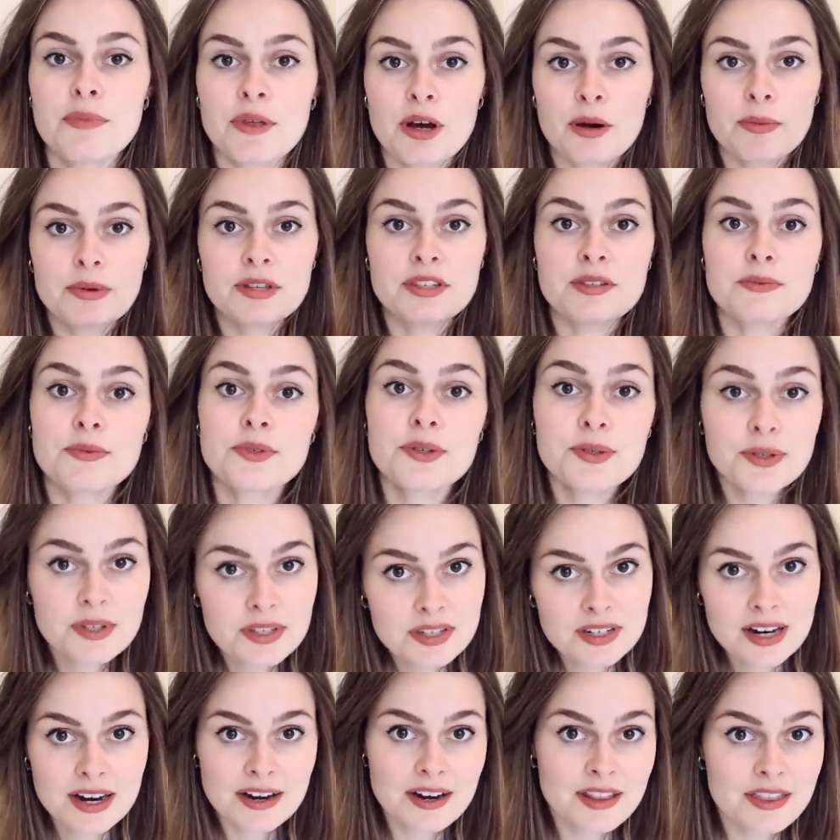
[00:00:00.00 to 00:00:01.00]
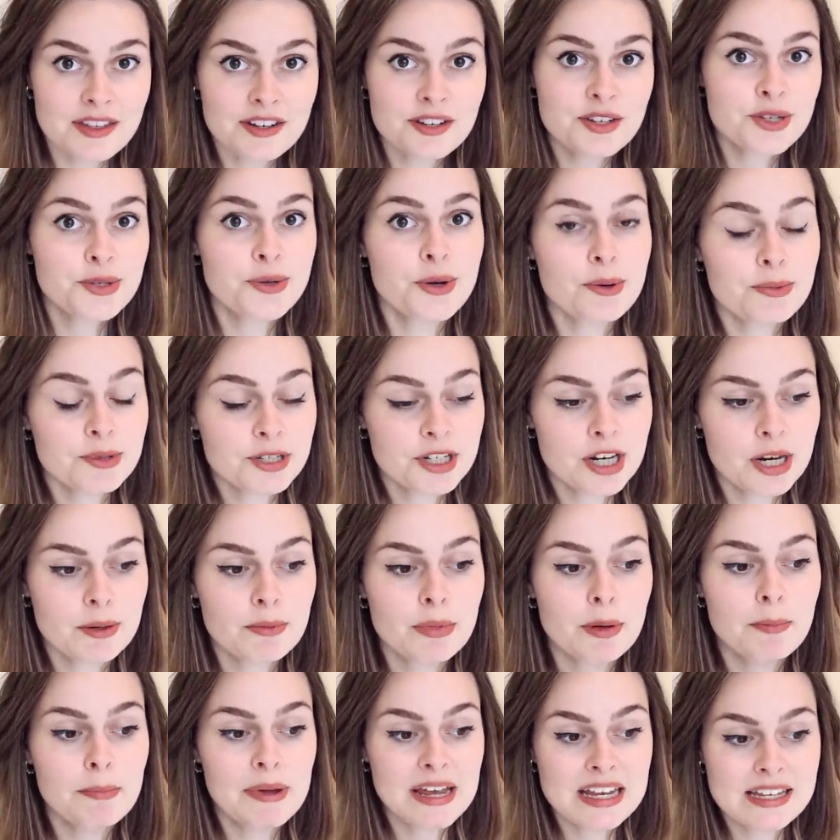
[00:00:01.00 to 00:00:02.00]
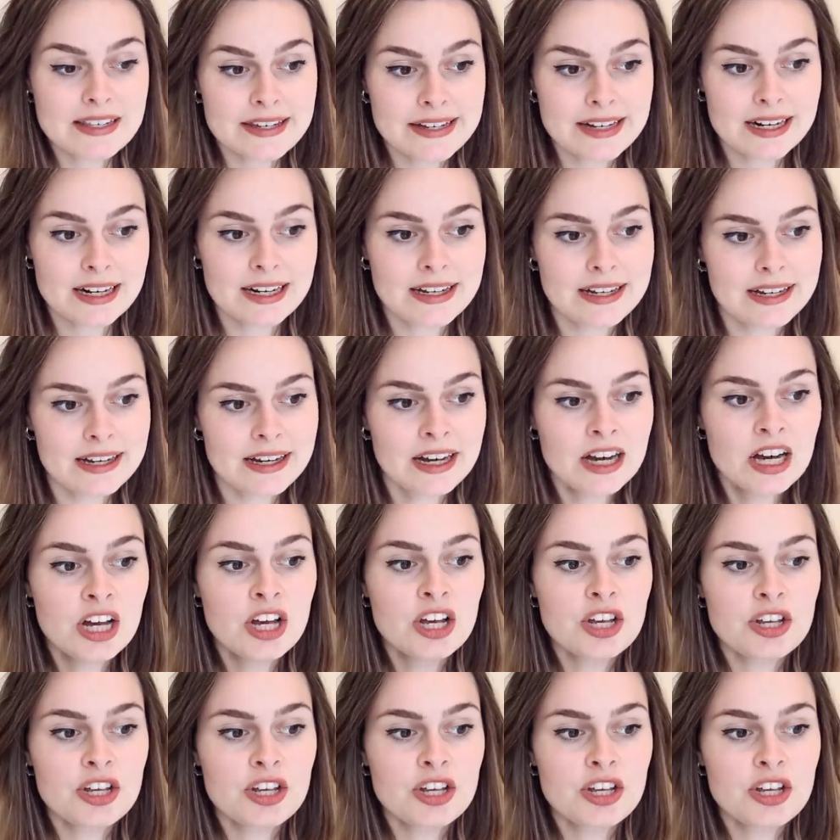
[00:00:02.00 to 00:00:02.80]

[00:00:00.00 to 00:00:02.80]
there'll be some sources down in the description, but basically,